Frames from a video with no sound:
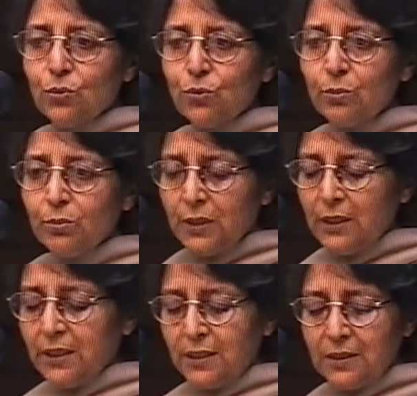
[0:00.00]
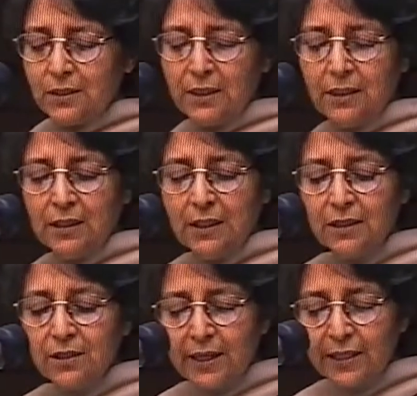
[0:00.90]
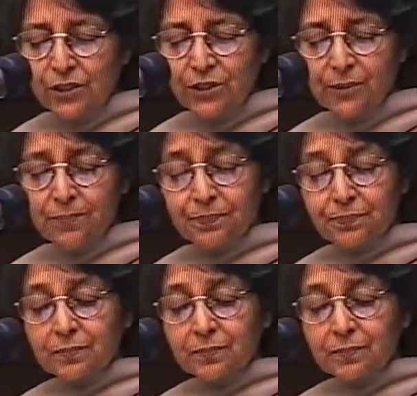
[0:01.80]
with whom he is in interaction.